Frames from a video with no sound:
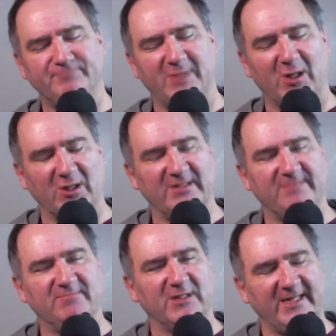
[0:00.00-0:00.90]
the
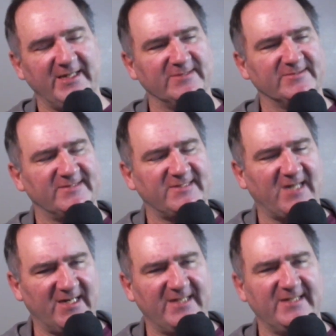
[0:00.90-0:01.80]
early millennials
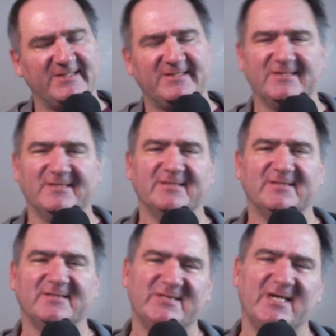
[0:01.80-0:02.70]
tying
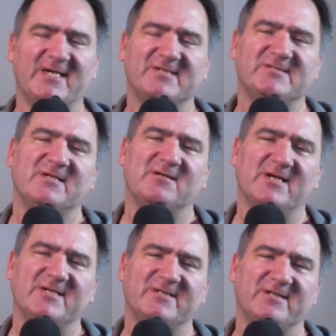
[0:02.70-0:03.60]
into the Gen X
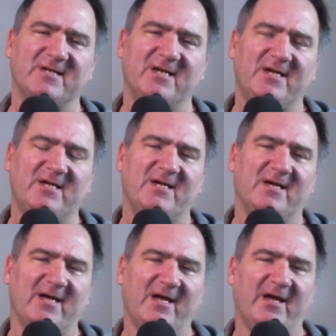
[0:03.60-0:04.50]
generation
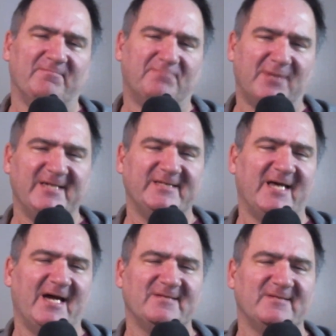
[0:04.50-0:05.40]
and bringing
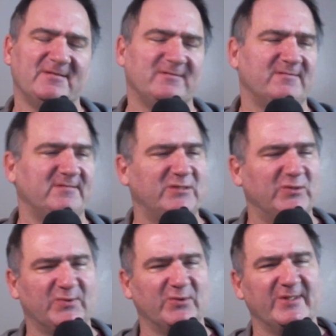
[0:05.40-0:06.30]
that
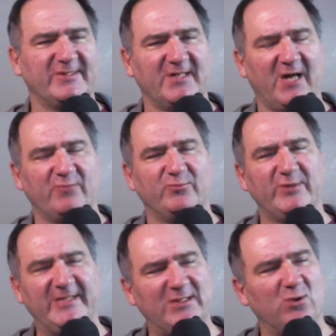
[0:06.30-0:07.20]
to fruition. I
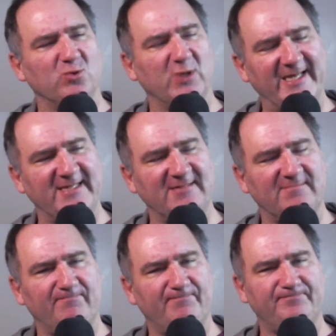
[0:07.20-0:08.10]
really don't like it.
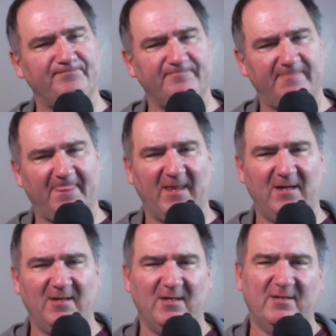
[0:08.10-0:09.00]

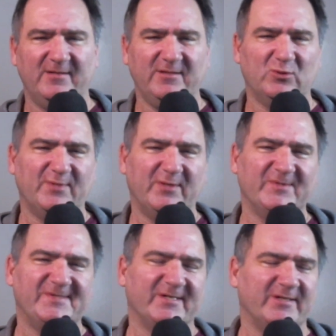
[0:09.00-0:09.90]
You know, but it
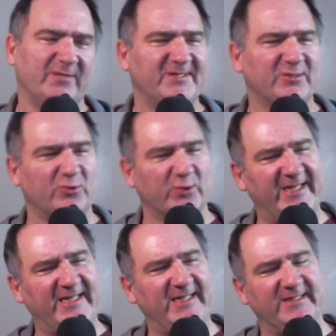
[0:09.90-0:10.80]
was a
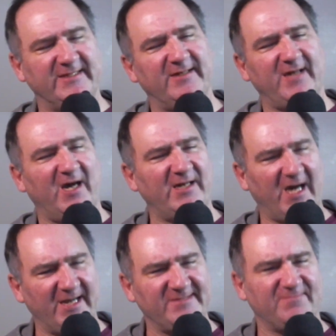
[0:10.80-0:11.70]
greeting and an
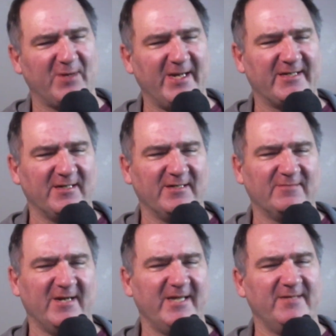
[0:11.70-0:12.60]
icebreaker,
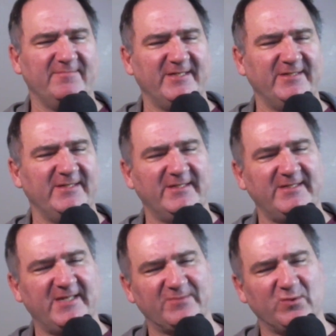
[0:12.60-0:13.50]
right? I mean, you
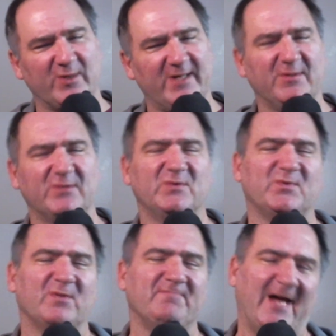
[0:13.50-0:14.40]
didn't have to worry about the
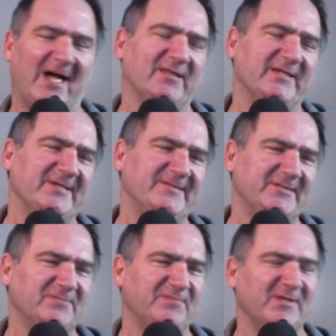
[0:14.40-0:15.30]
formalities.
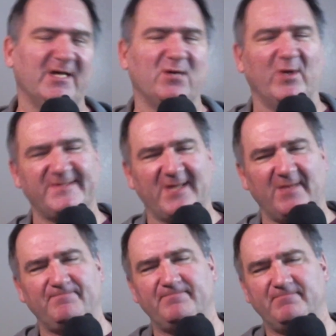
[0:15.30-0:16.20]
You'd just be like, what's
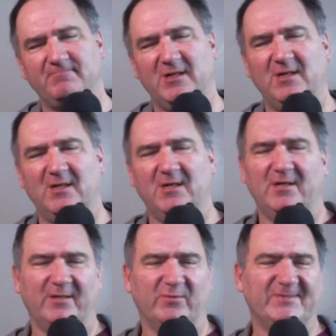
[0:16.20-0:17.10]
up?
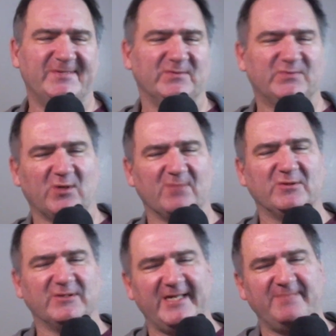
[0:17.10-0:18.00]
It was the
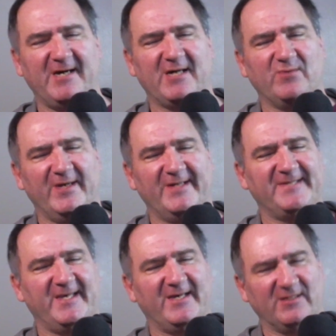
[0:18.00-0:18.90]
informal, laid-back way to
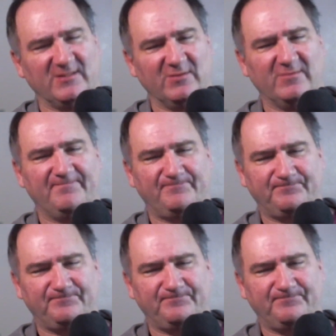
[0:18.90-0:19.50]
say hello.